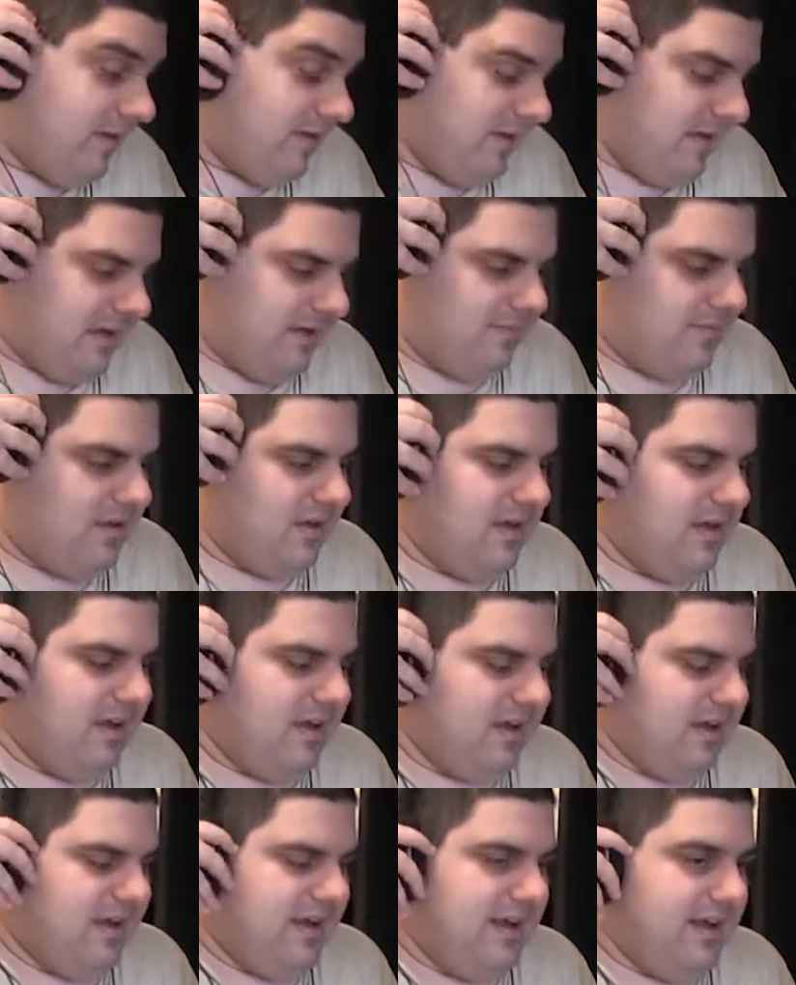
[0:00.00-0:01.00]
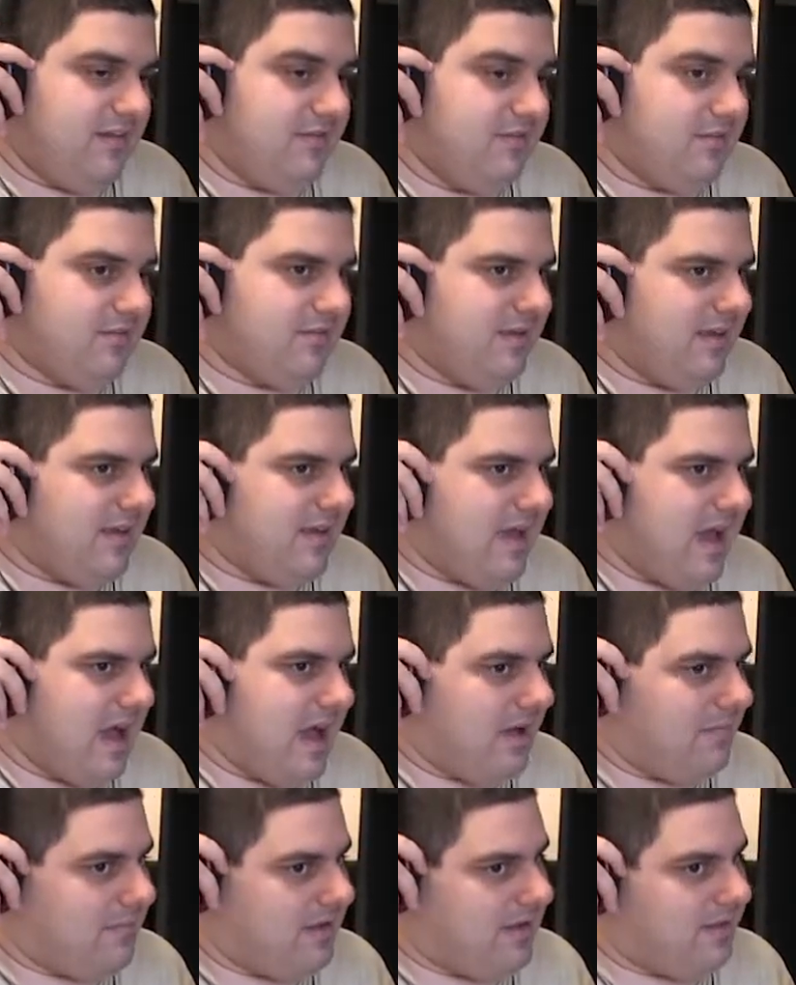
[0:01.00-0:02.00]
with the um interesting
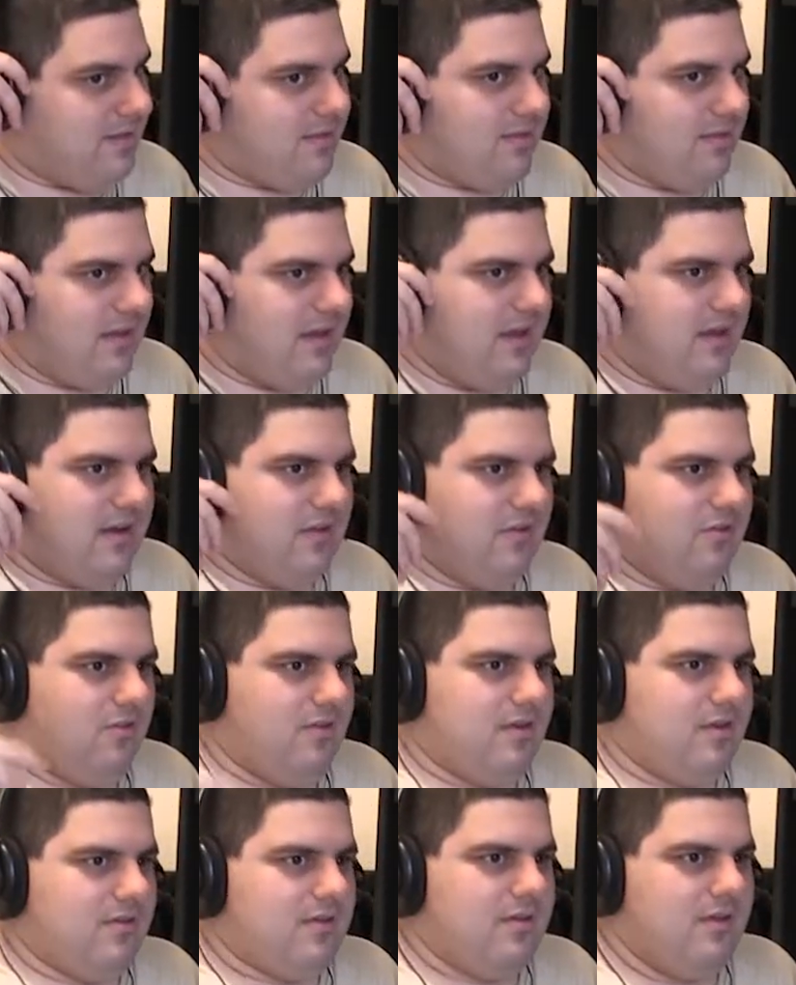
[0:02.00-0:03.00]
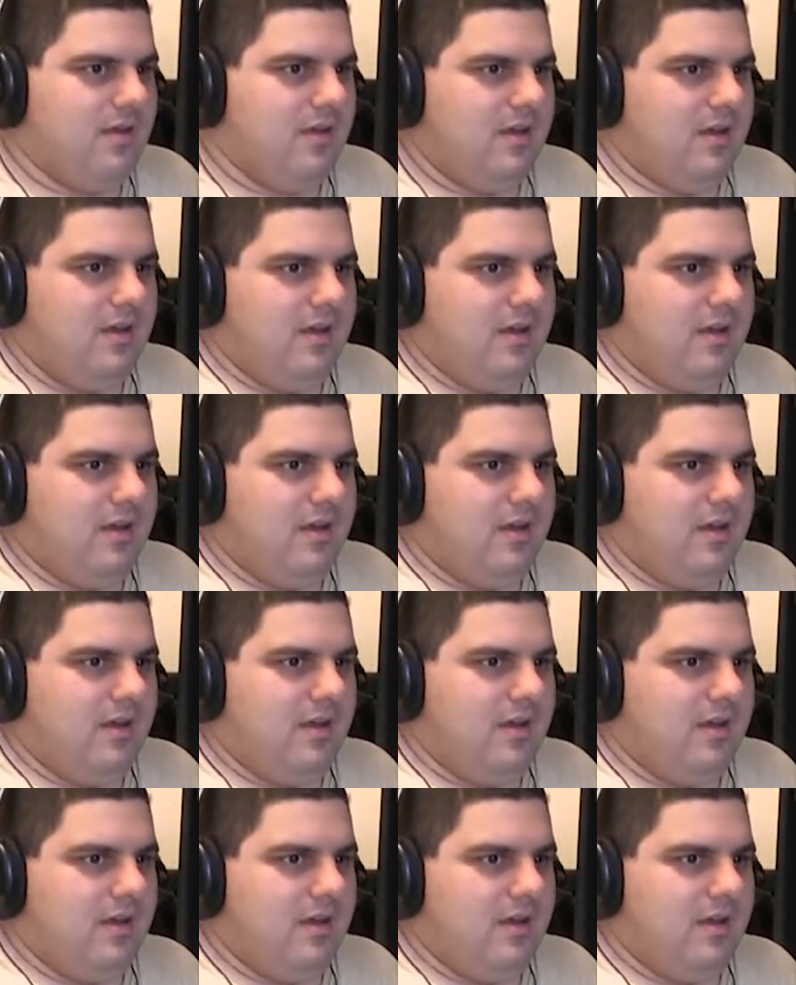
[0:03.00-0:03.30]
comments and of course